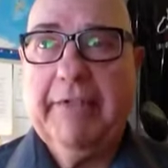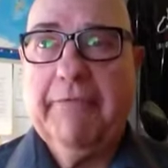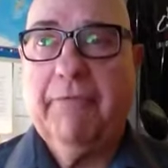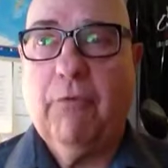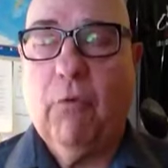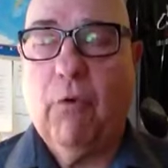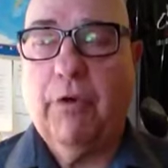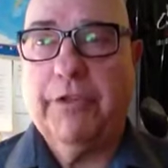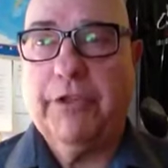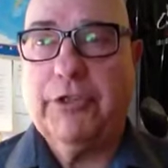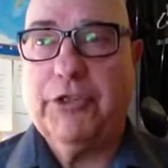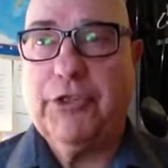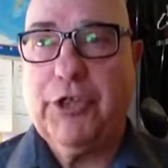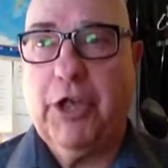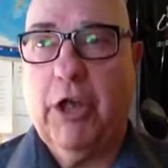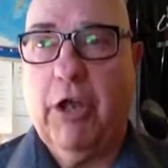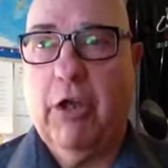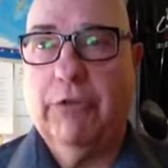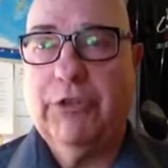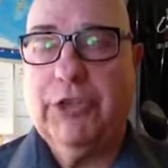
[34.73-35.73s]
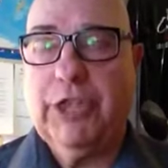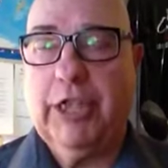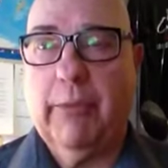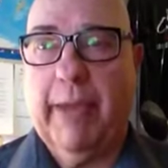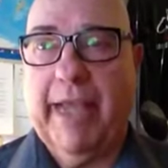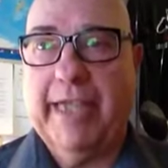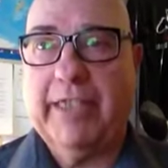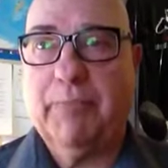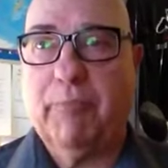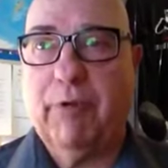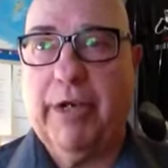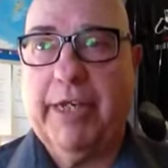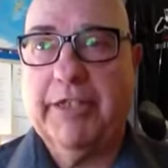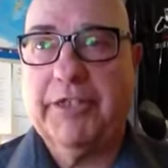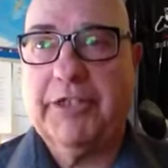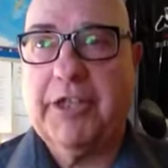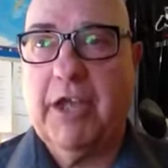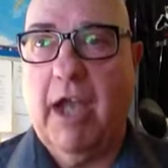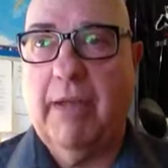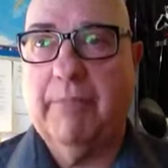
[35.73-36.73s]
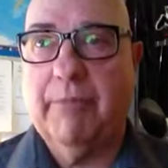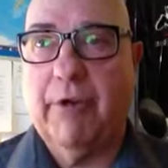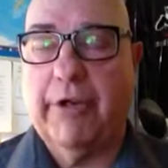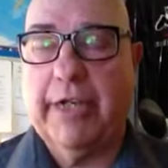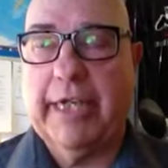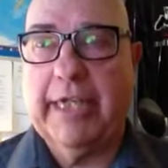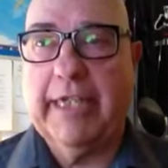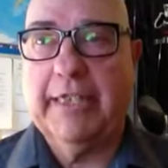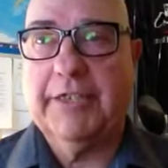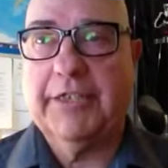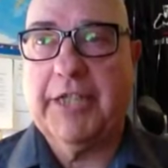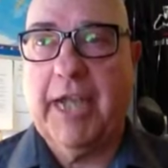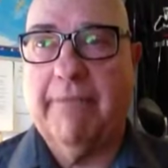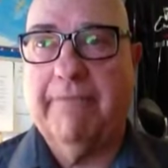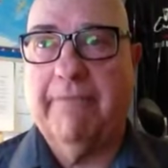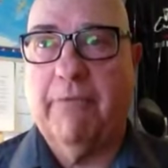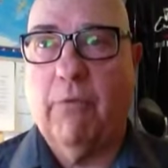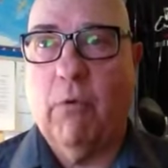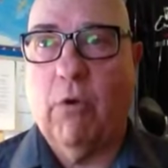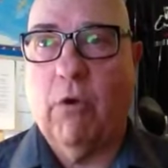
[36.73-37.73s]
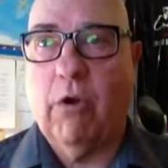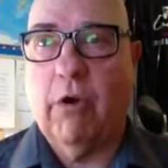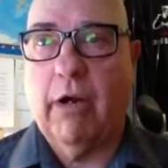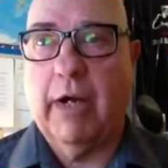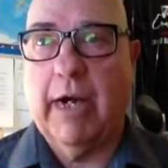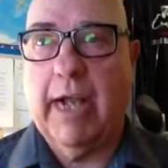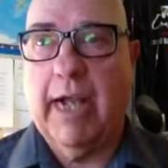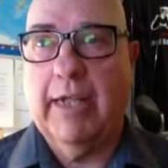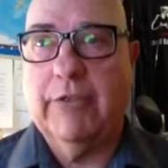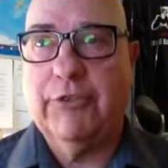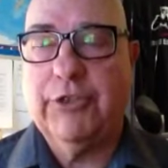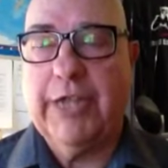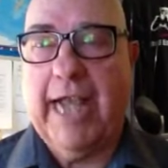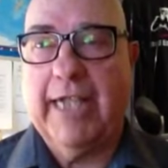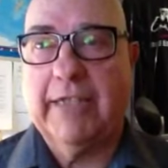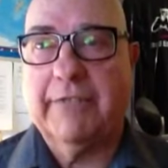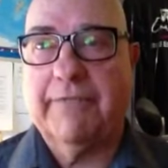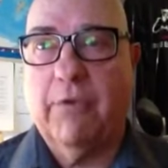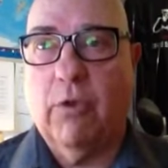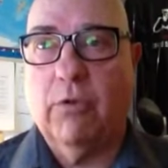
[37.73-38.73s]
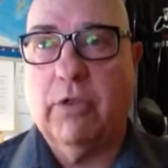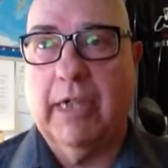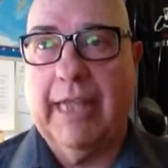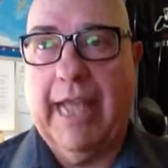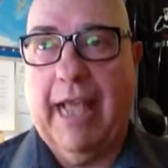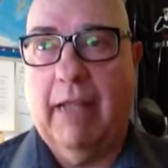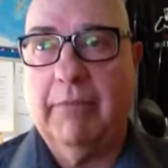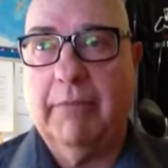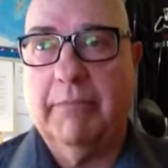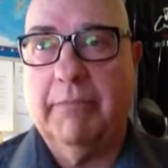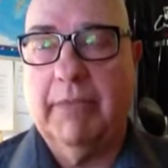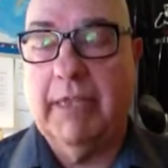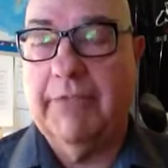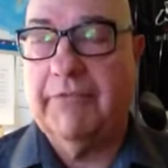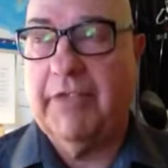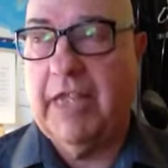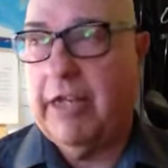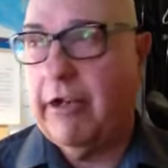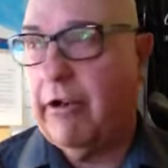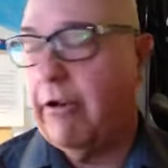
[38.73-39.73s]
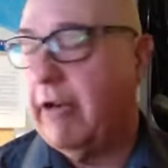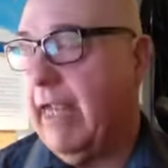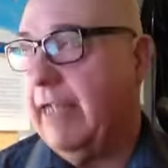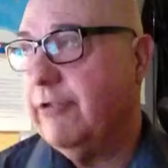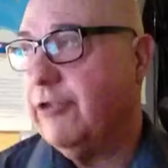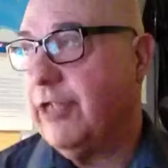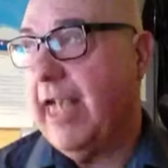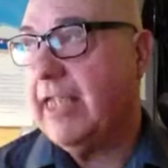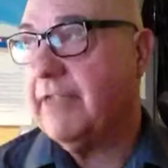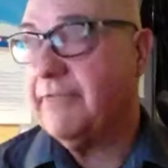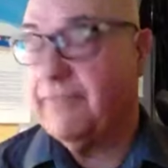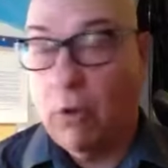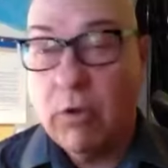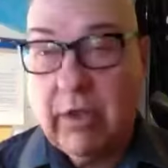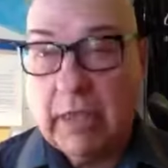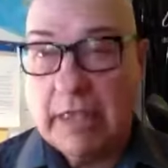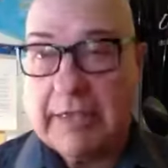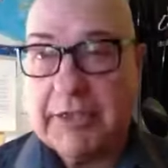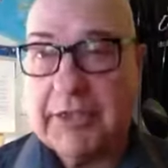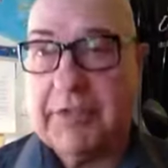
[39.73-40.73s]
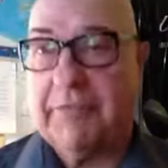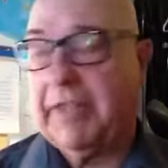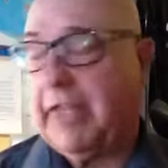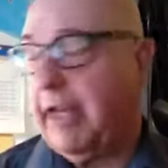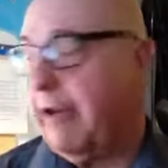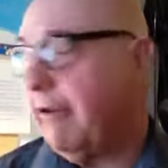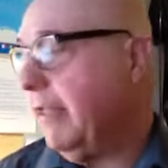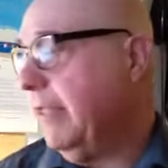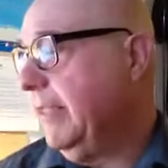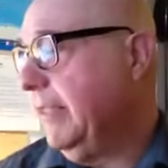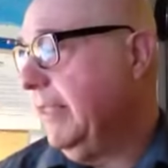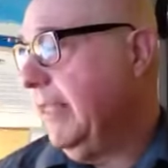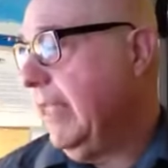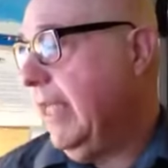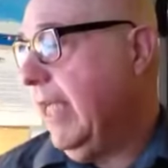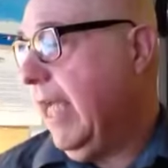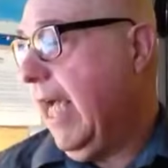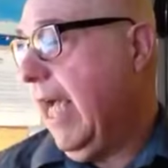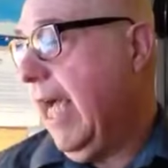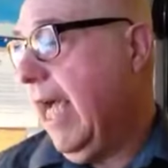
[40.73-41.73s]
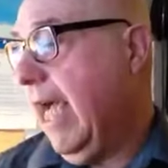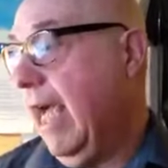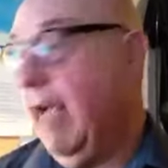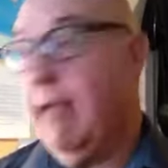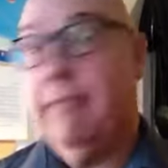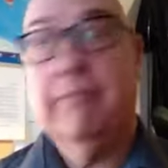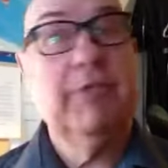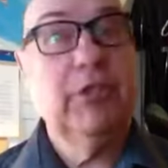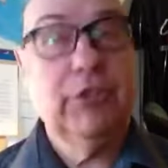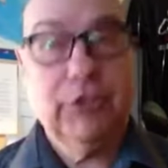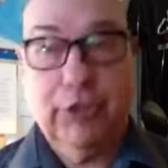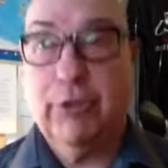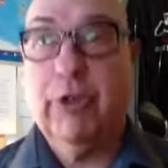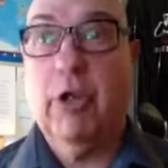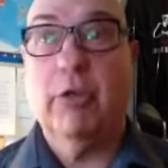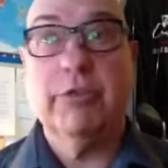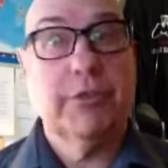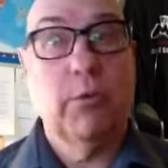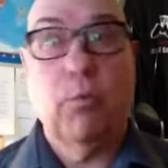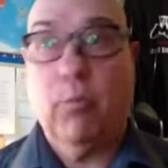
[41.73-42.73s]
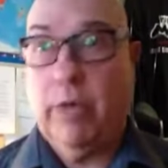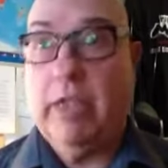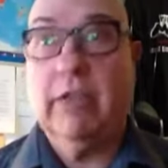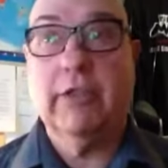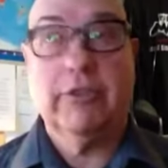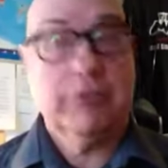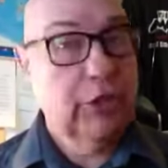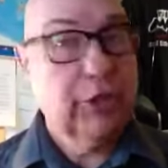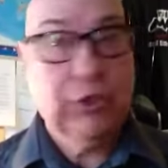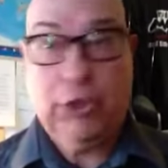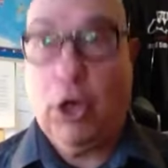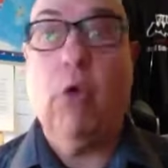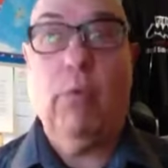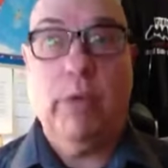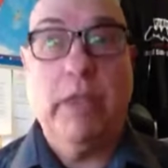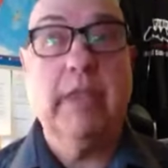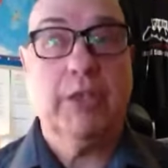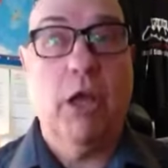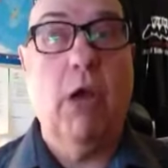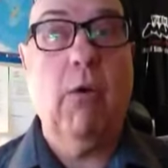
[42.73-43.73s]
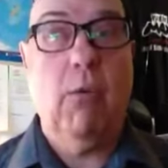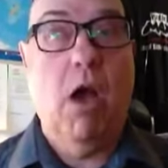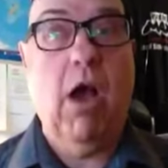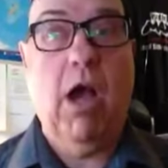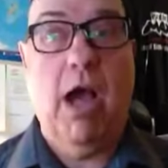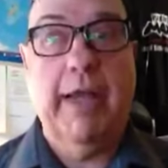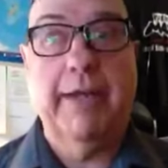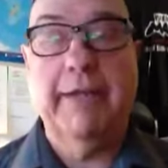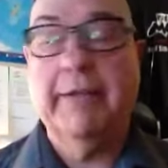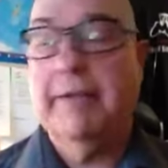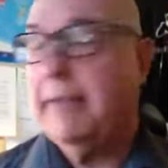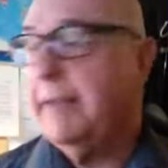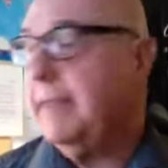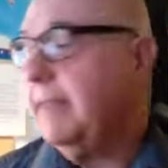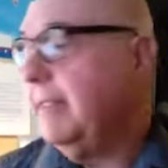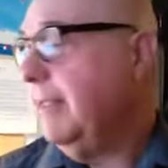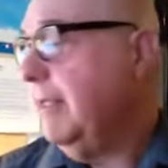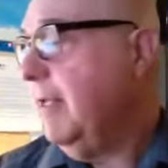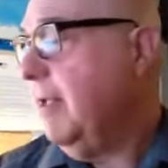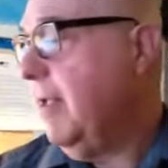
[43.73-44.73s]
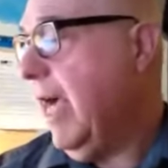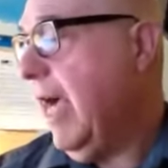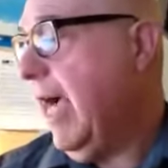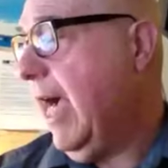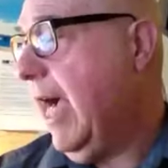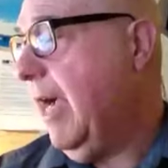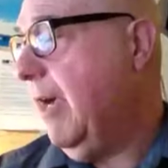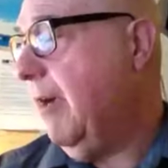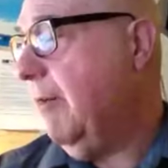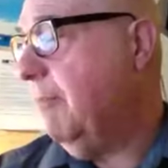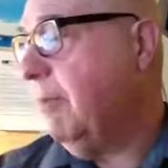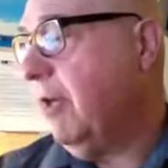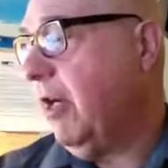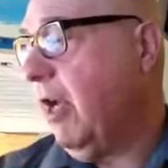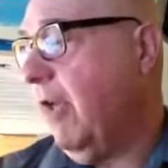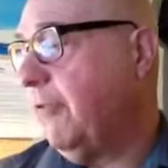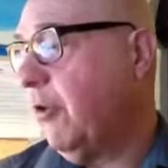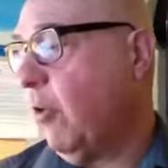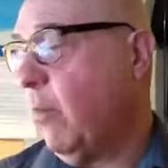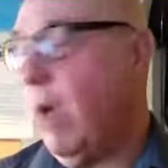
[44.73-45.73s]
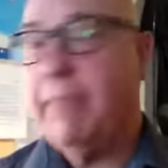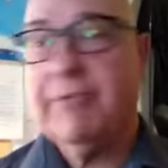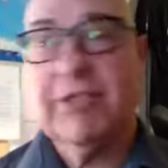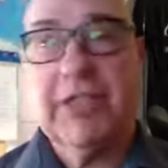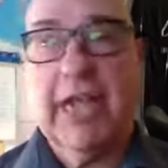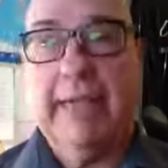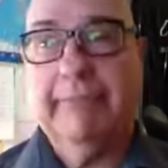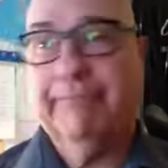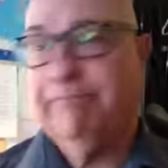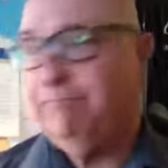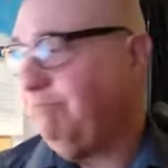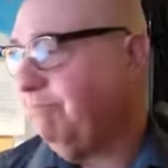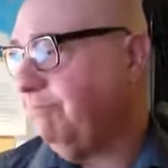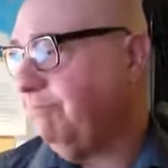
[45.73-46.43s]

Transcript: for the show. Chilliwack's Bria Skonberg is up for Jazz Vocal Album of the Year and Jazz Vocalist of the Year. The show will go on, but on their website,